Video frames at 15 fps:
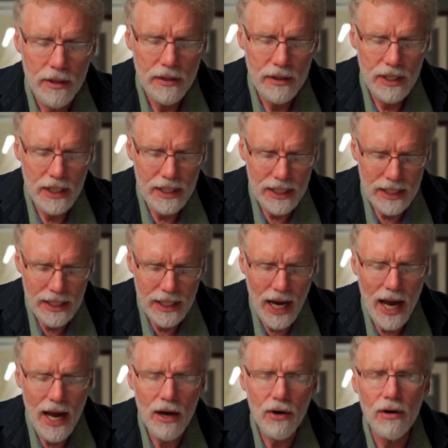The
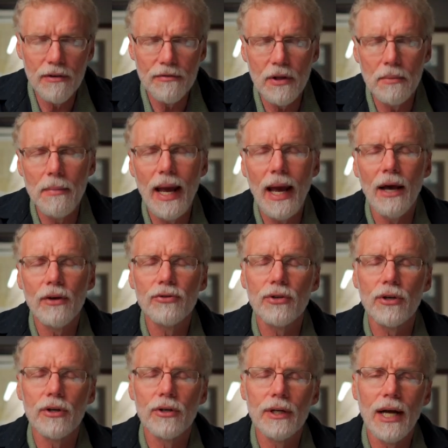denial of the
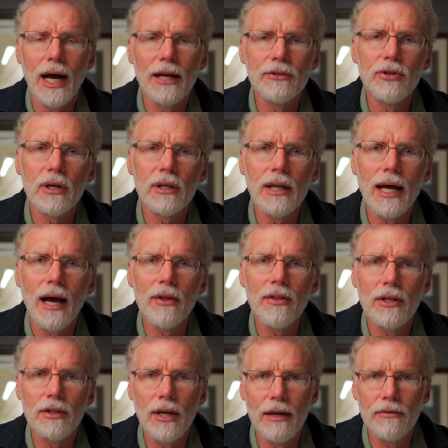master not to allow
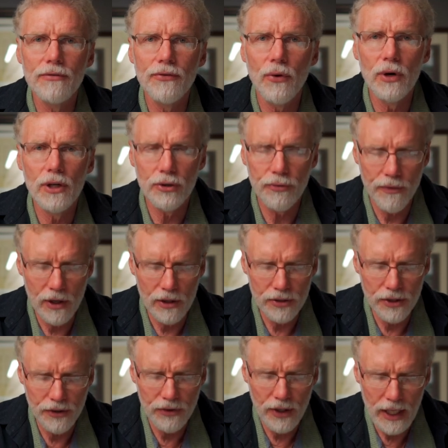the 10 foolish
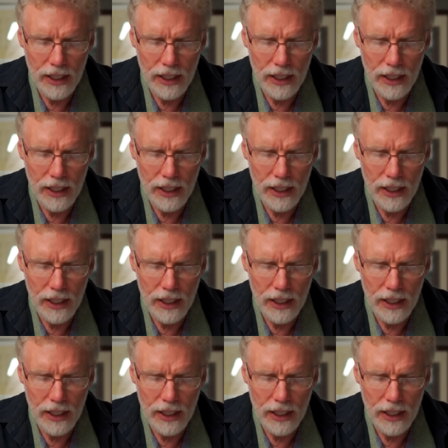virgins